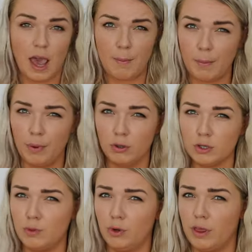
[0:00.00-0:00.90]
came up a lot
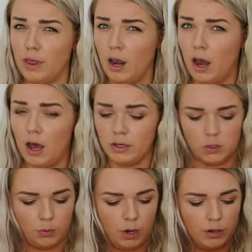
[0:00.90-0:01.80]
smaller than the
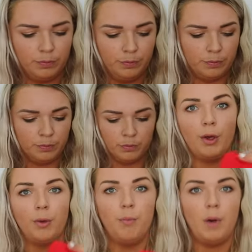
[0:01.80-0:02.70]
last one.
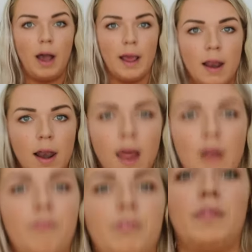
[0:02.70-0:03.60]
But I
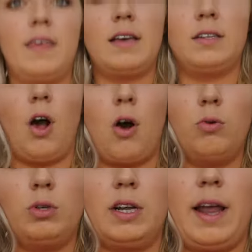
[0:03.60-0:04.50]
love this
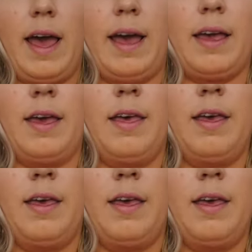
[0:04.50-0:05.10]
halter neck